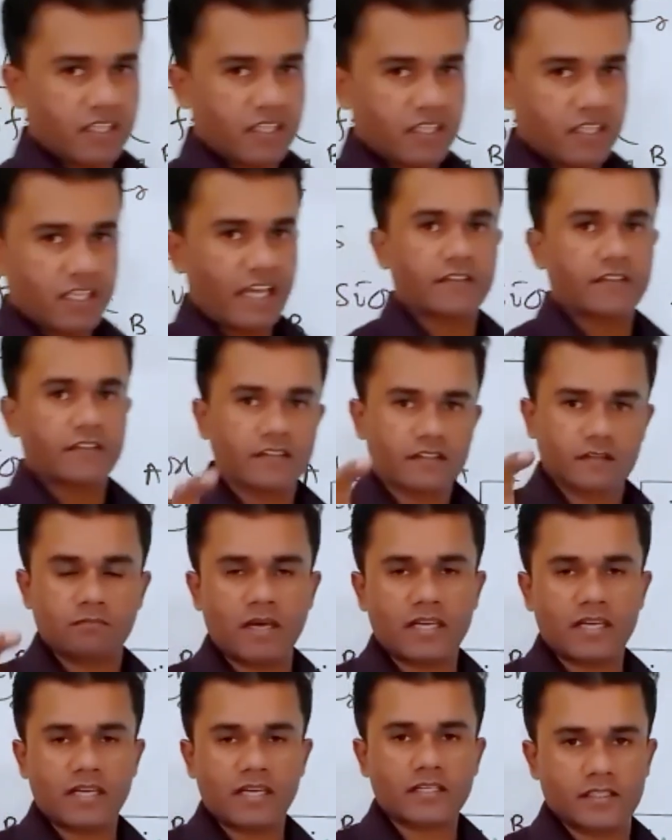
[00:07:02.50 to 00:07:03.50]
gaseous
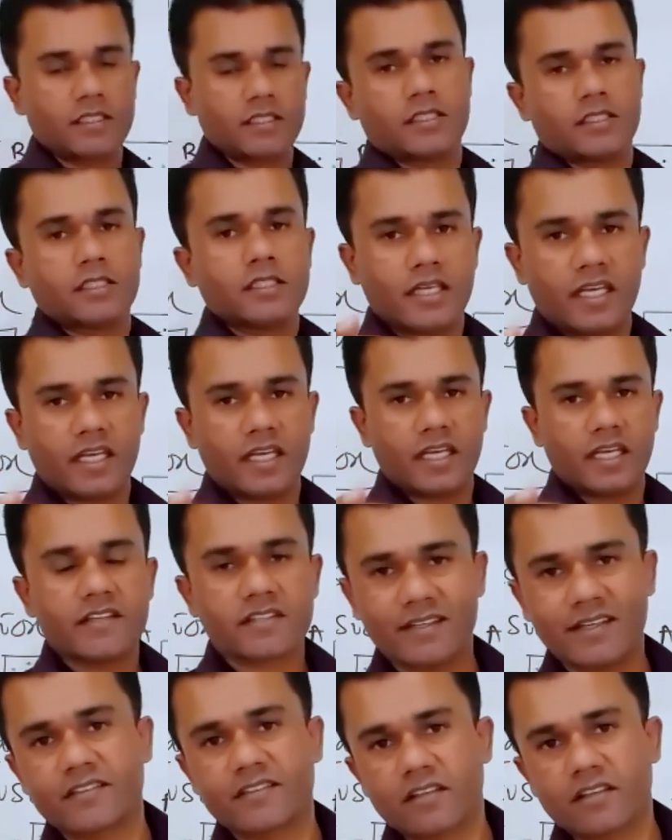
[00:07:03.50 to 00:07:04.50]
matter is
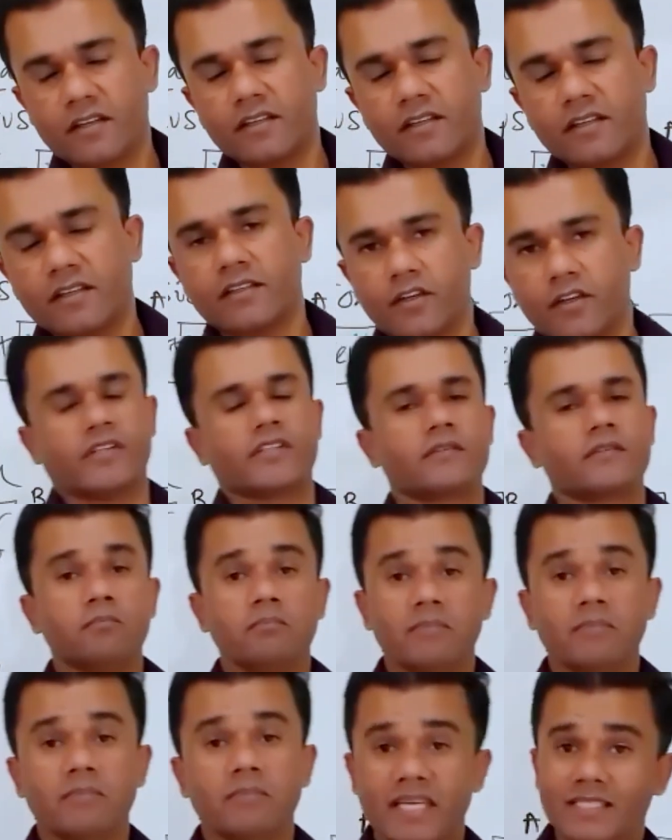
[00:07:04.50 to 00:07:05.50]
discontinuous.
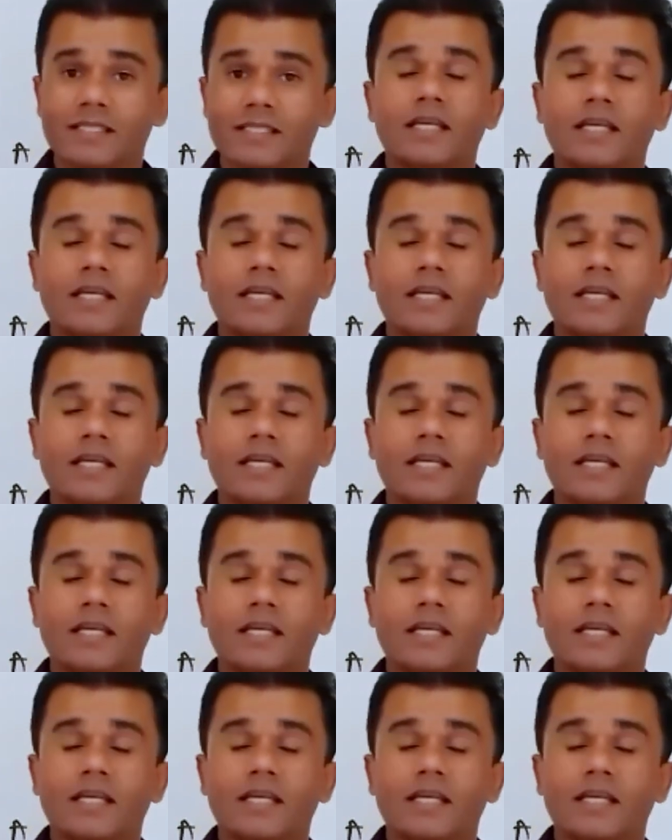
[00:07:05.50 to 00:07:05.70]
Means